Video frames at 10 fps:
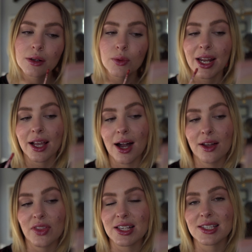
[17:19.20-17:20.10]
When I
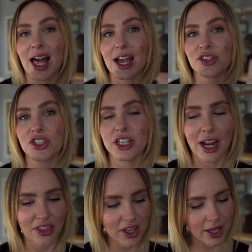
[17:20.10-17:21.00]
got this last
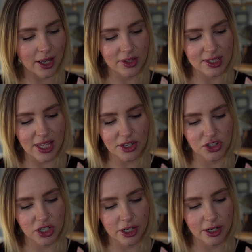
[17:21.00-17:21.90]
year, I think I got this
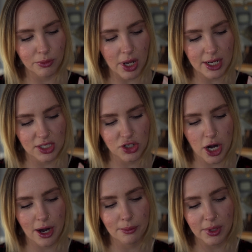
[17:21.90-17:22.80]
last year in
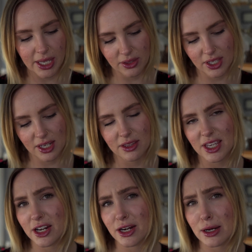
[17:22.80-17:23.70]
BoxyCharm, like at the end of the
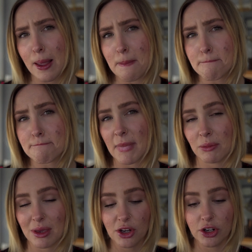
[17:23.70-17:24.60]
year,
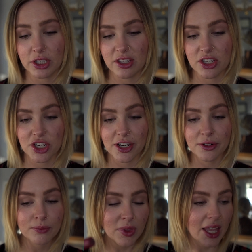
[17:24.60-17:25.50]
maybe early this year.